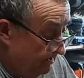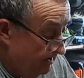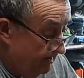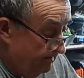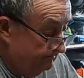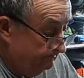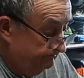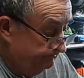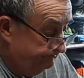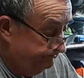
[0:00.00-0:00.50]

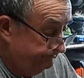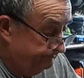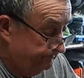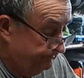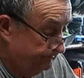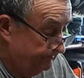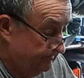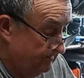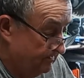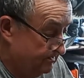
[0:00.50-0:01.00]
Right,
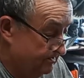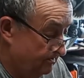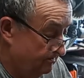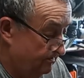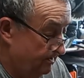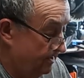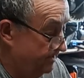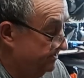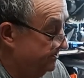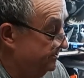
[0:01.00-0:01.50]
so
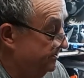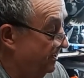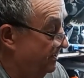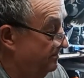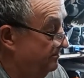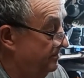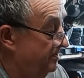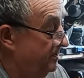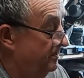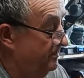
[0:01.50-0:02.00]
that's
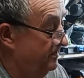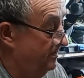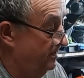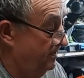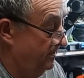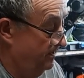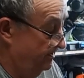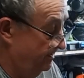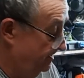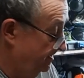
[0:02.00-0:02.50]
that bit
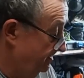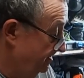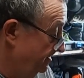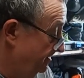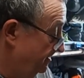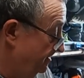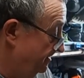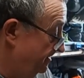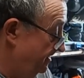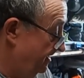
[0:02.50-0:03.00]
there.
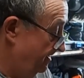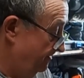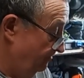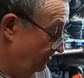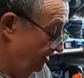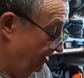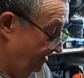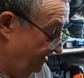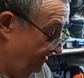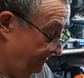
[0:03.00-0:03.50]
Then
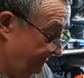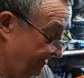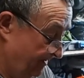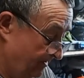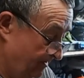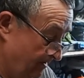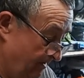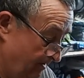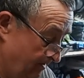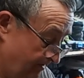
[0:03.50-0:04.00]
what I
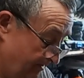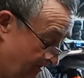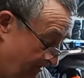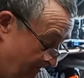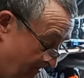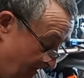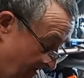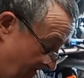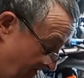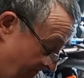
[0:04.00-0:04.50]
think I'll do,
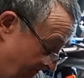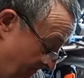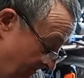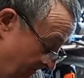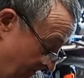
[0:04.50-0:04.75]
I'll have a